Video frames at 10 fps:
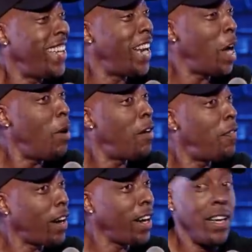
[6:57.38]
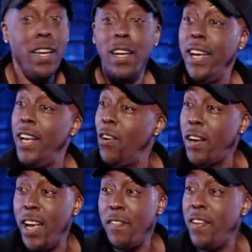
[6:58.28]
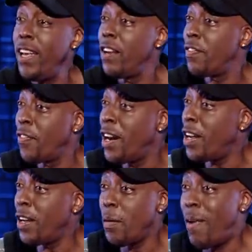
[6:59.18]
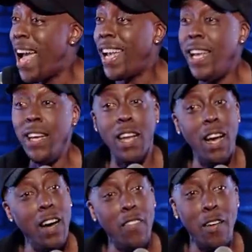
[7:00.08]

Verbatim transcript: yeah, that motherfucker, he don't care if he in the front or the back, he love a